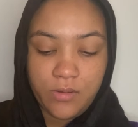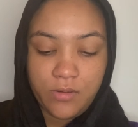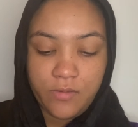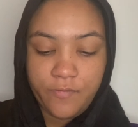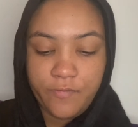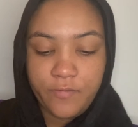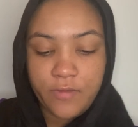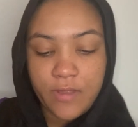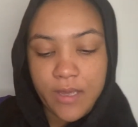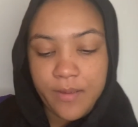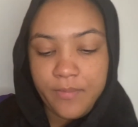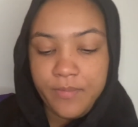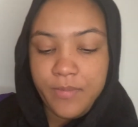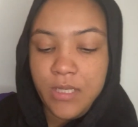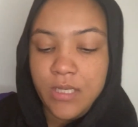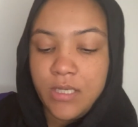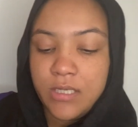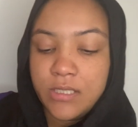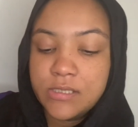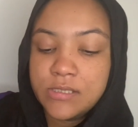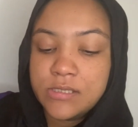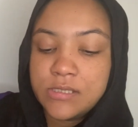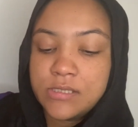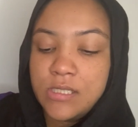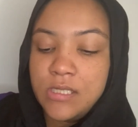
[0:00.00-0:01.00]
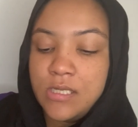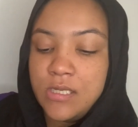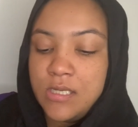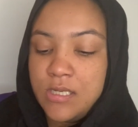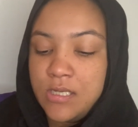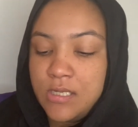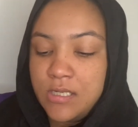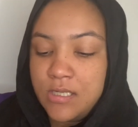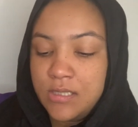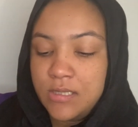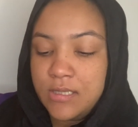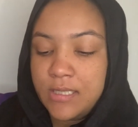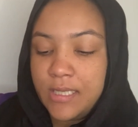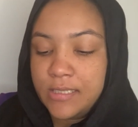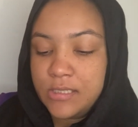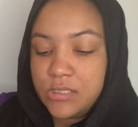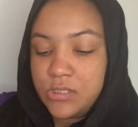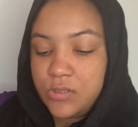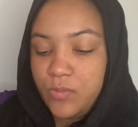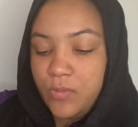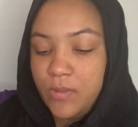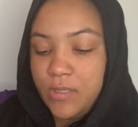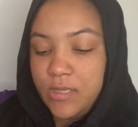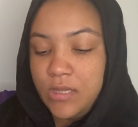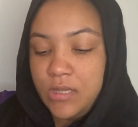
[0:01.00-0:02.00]
of that, because
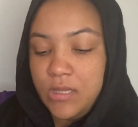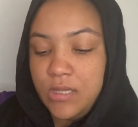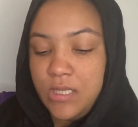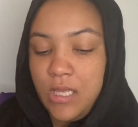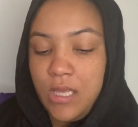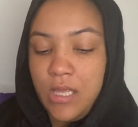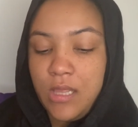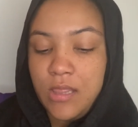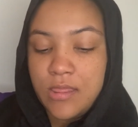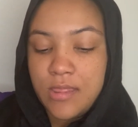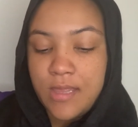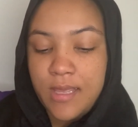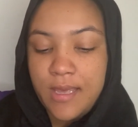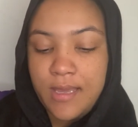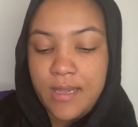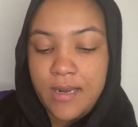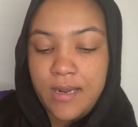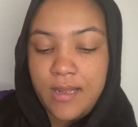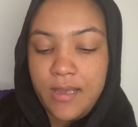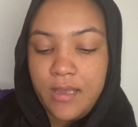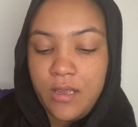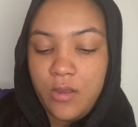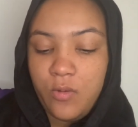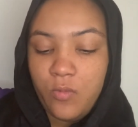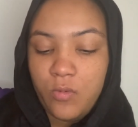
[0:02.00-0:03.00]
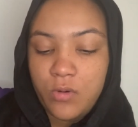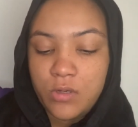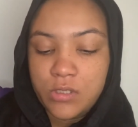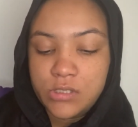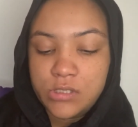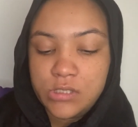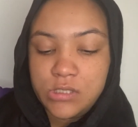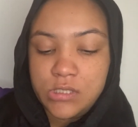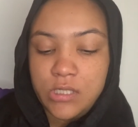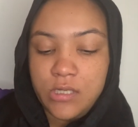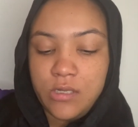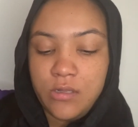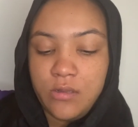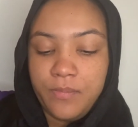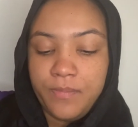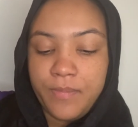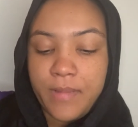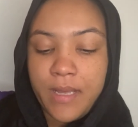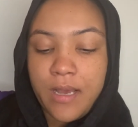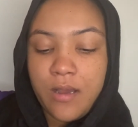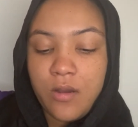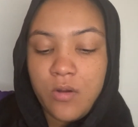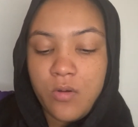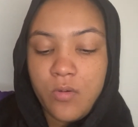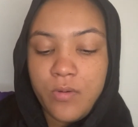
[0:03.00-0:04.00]
that's one thing that I want to help
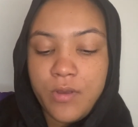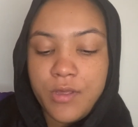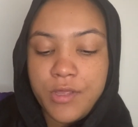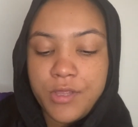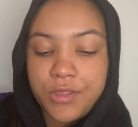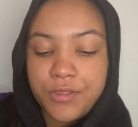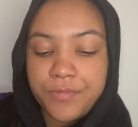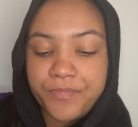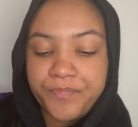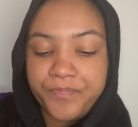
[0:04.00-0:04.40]
out with,